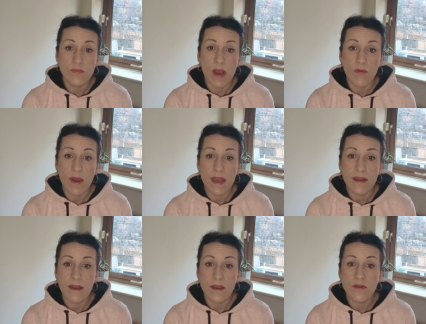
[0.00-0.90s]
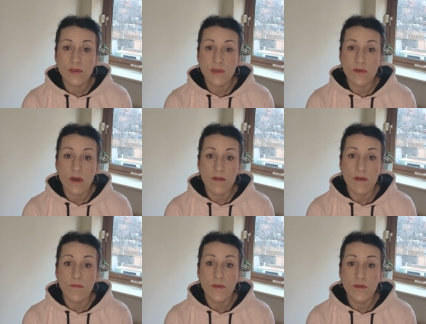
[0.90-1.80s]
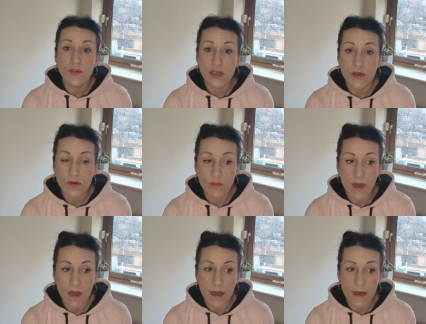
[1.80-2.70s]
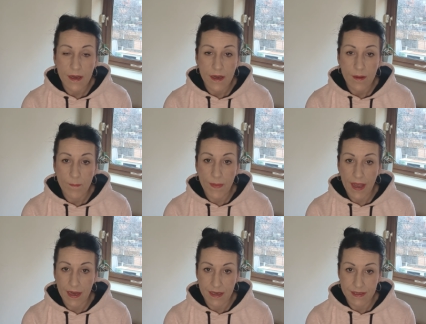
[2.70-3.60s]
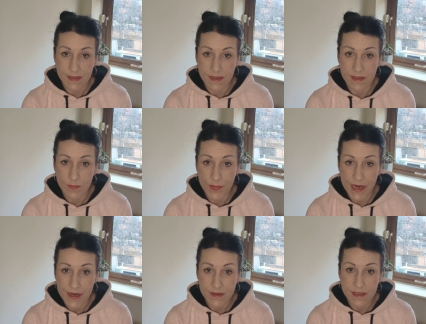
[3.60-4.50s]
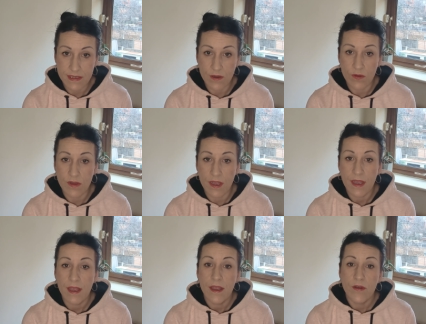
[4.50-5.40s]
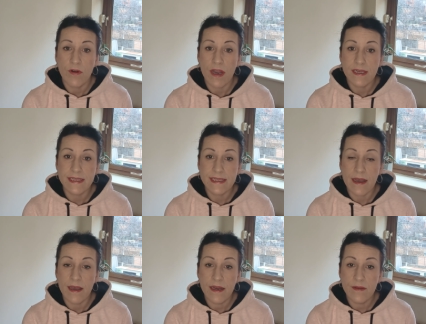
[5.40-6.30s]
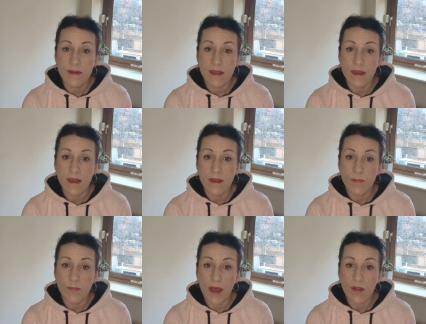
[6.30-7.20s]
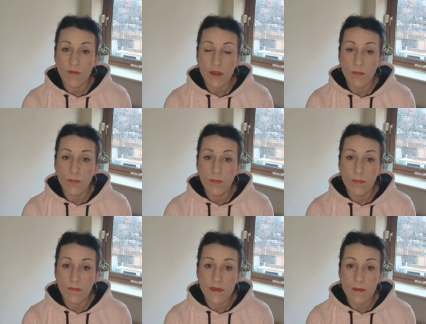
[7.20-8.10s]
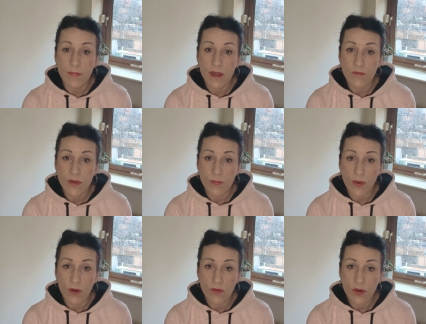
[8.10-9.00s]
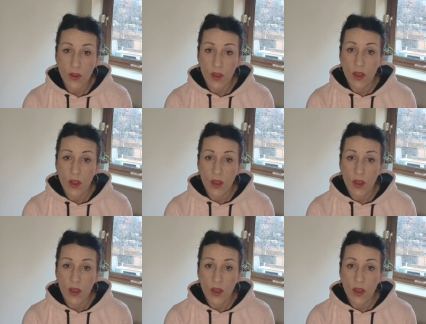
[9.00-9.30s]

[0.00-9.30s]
to my weight, I also have a fusion on my back since birth. On the right side, the pelvic, the pelvic bone